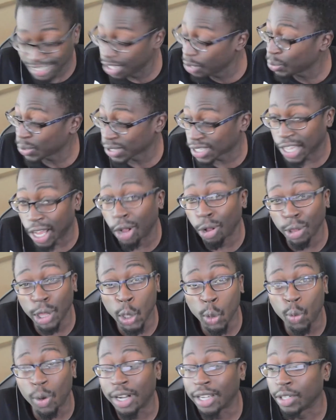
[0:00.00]
It was the only
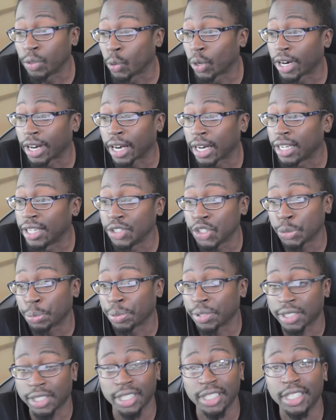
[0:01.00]
one where I
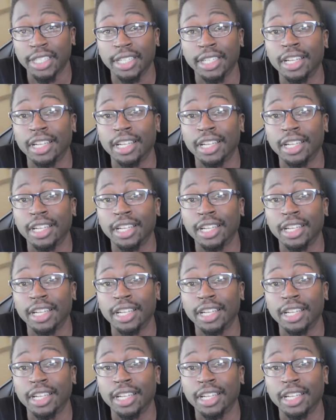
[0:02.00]
100%ed